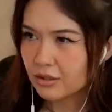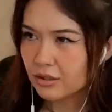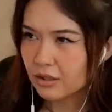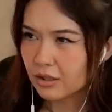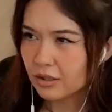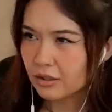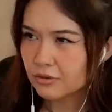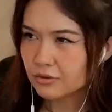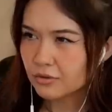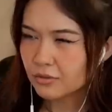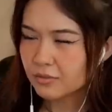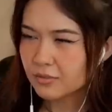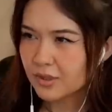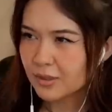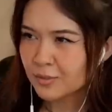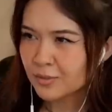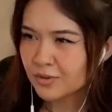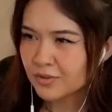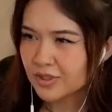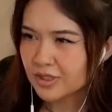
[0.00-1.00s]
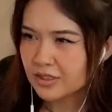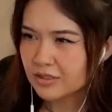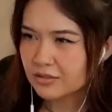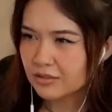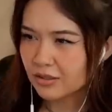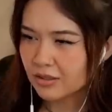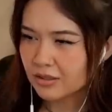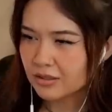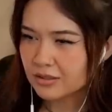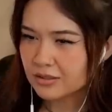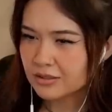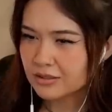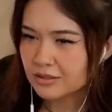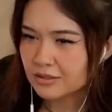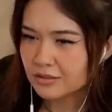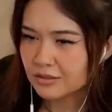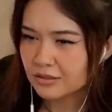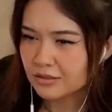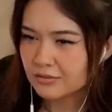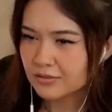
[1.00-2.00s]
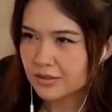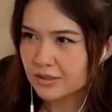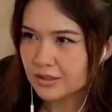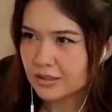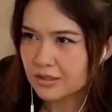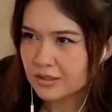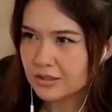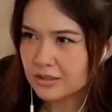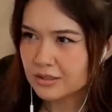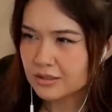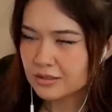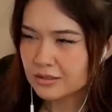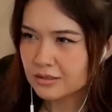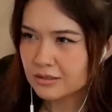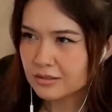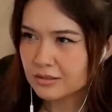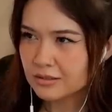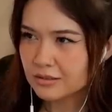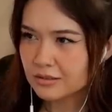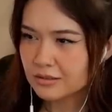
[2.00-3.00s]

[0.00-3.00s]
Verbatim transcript: Auto memory doll service?